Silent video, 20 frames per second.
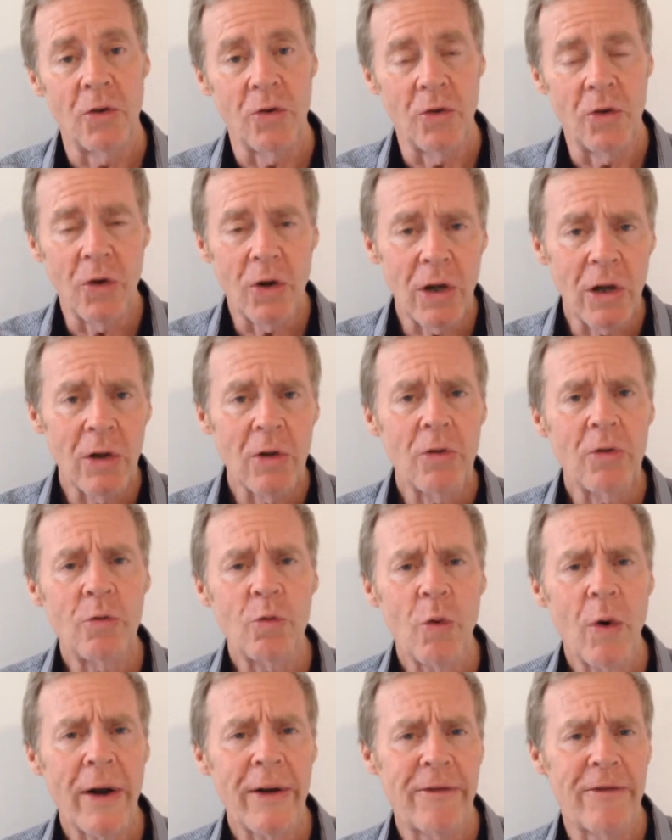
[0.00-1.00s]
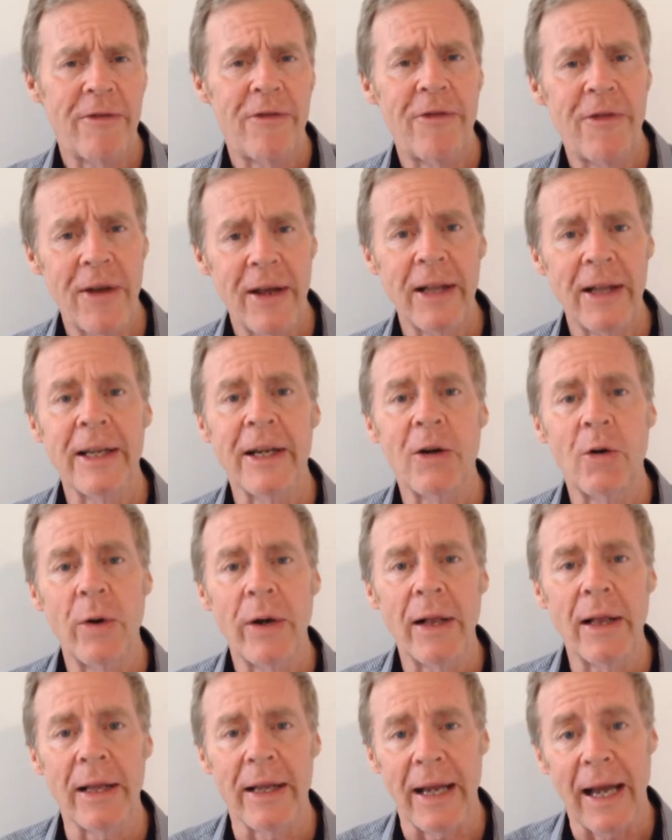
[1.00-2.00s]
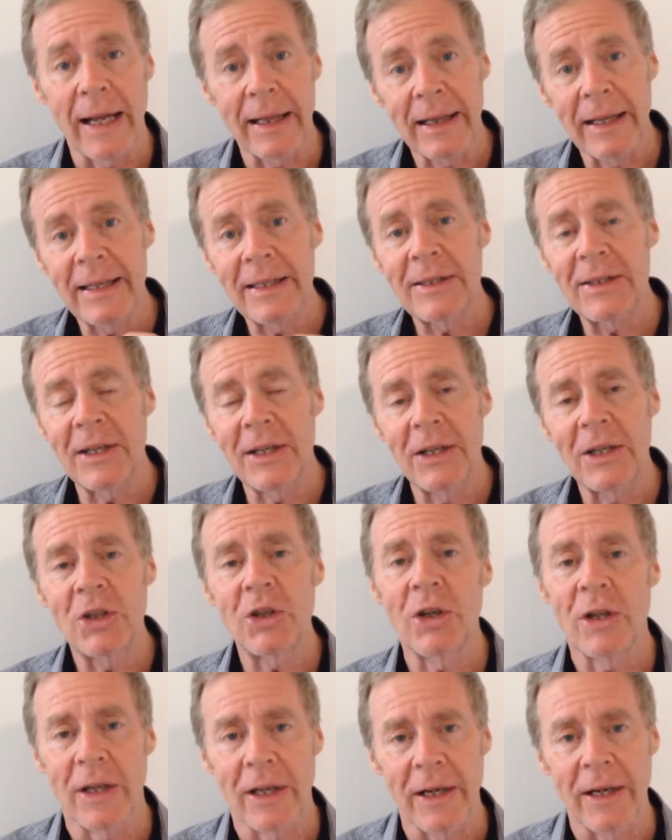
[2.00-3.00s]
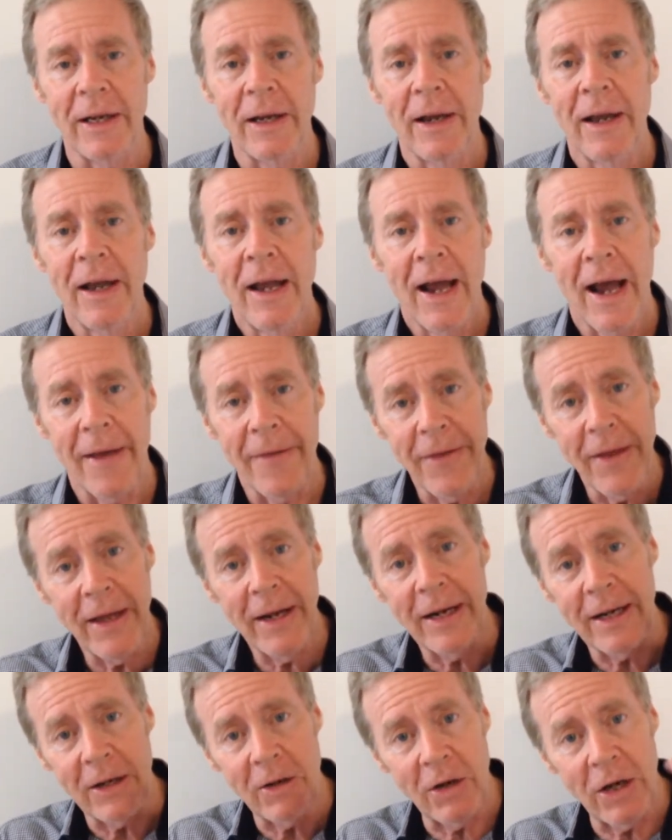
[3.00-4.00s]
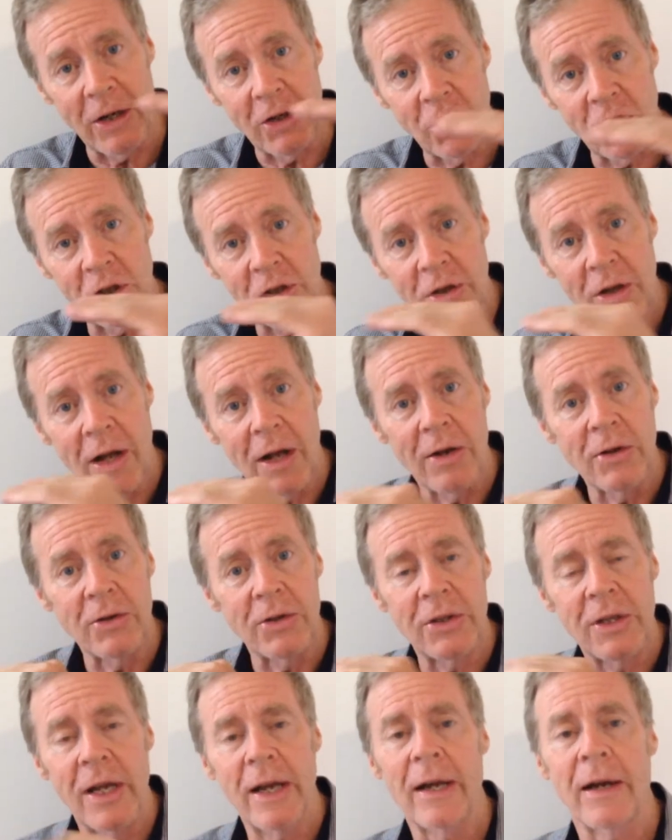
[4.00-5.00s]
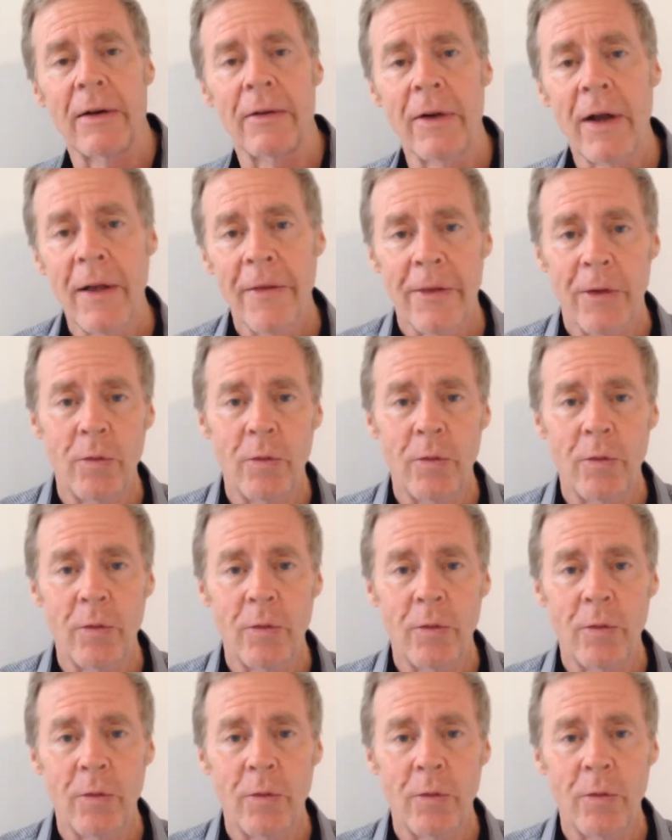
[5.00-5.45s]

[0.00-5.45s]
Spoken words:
you can lose weight fairly quickly, at least initially, and then it slows down.